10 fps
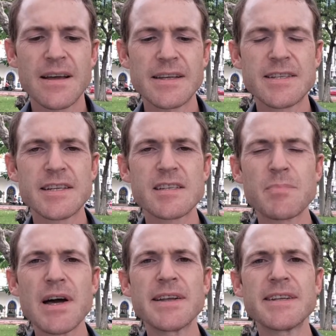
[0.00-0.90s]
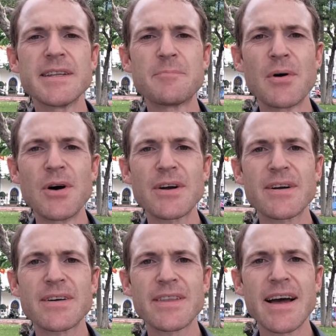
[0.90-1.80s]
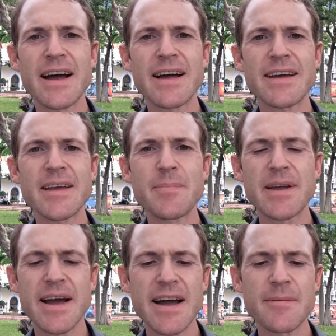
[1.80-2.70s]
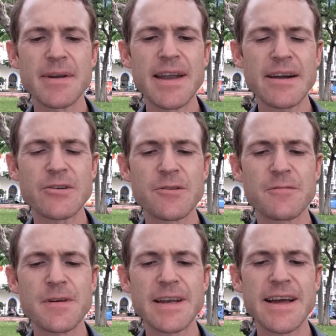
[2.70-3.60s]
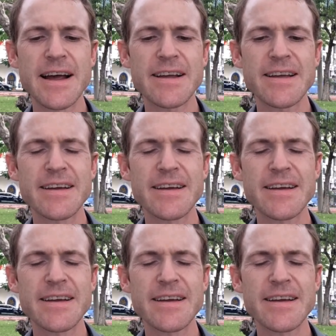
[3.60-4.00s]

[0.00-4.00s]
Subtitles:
It's explained in the book that he became a necrophiliac